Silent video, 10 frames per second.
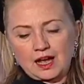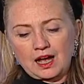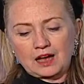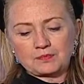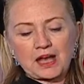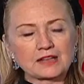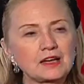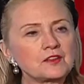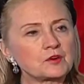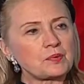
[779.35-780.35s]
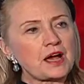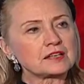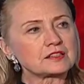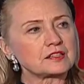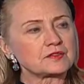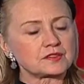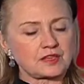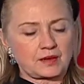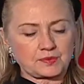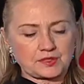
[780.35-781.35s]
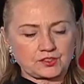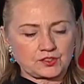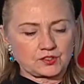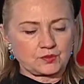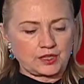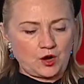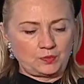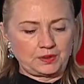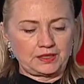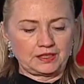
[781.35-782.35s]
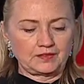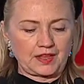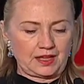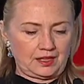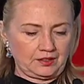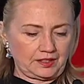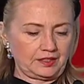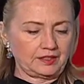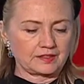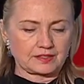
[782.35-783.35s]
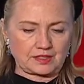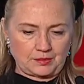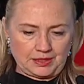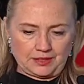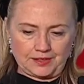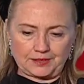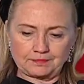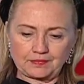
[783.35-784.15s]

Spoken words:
other positive steps, such as the reopening of the Halki Seminary.